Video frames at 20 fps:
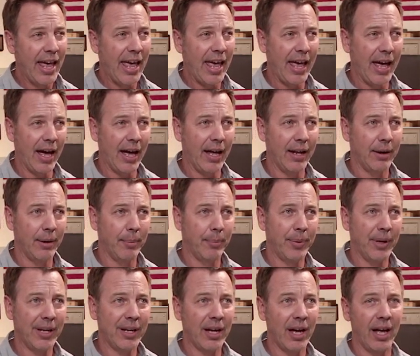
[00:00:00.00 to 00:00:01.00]
And
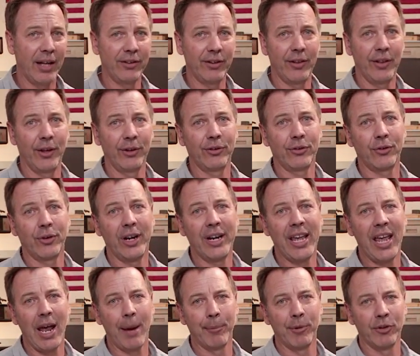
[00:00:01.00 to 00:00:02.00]
because of those three
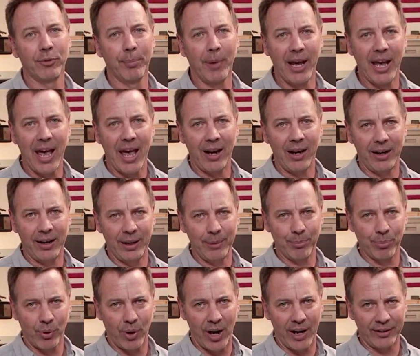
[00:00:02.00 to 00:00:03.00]
cameras, my editing
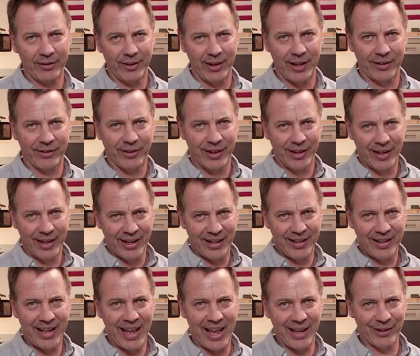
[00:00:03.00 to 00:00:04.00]
process
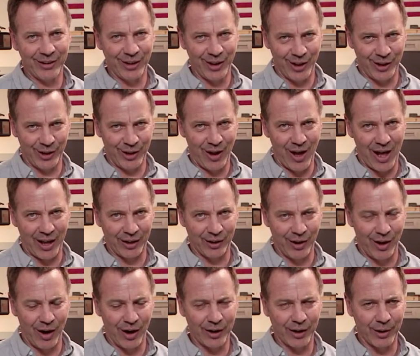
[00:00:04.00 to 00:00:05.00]
takes a lot
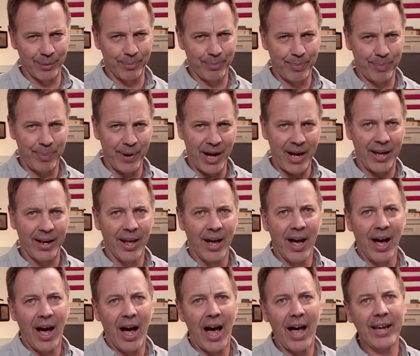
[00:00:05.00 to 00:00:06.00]
longer. But
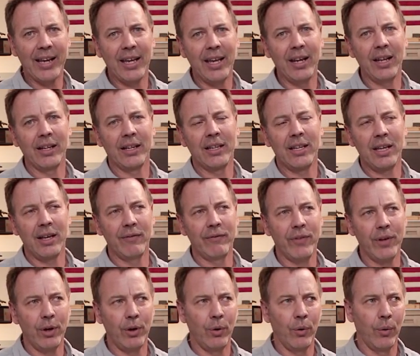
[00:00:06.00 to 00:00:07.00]
I get to
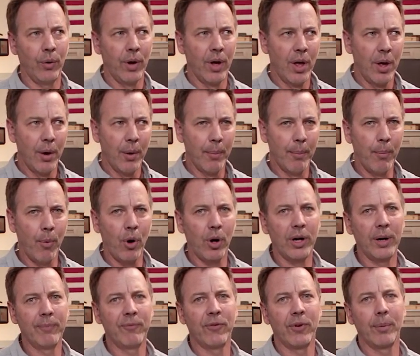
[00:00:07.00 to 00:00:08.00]
give you
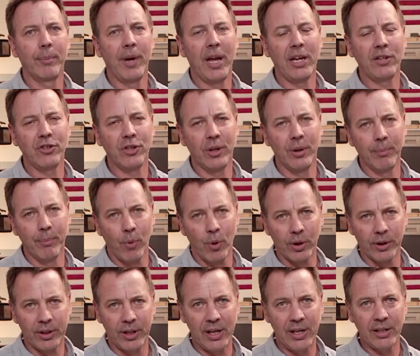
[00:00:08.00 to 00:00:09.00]
more information and
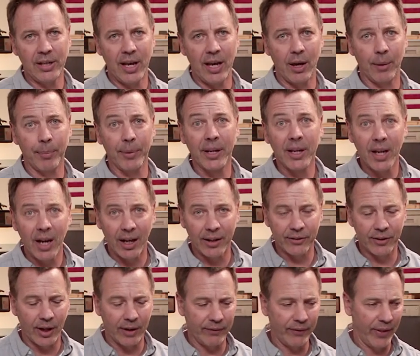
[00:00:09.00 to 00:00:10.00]
more detail
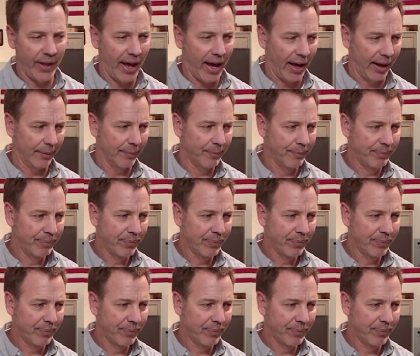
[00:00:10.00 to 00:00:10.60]
because of that.